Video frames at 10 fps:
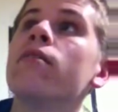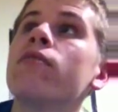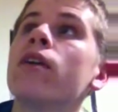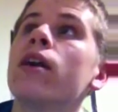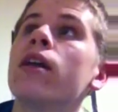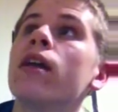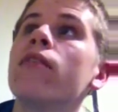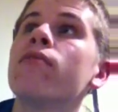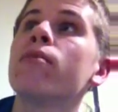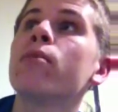Friday,
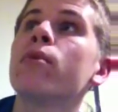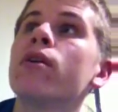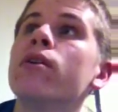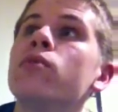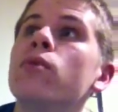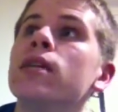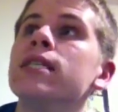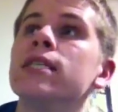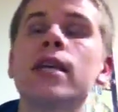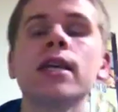February
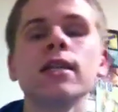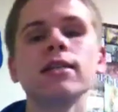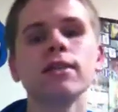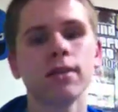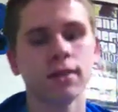22nd.